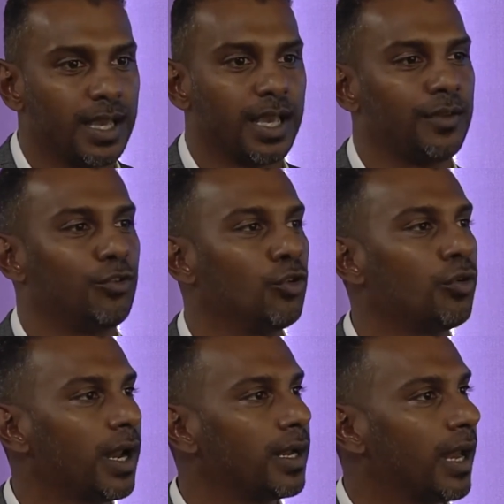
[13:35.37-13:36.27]
if you
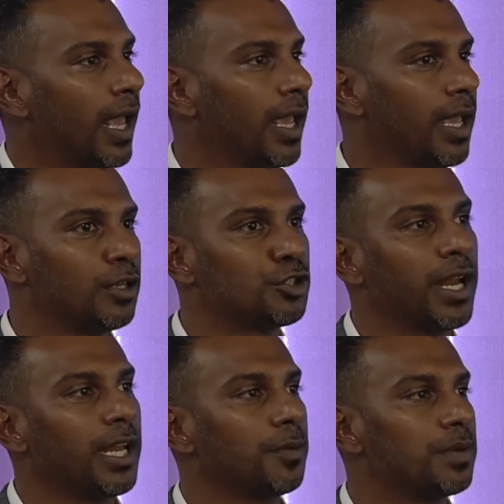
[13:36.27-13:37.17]
run a
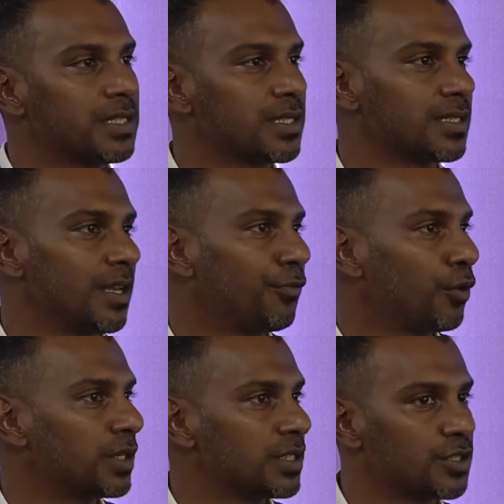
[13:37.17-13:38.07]
training business that
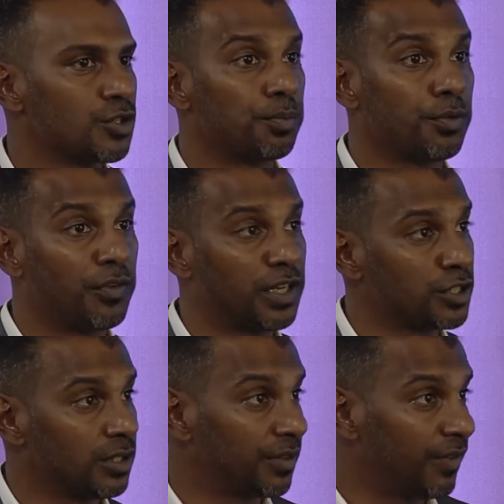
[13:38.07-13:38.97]
focuses on
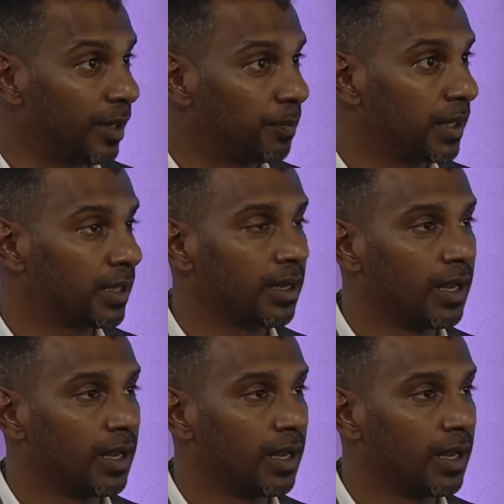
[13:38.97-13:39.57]
professional development,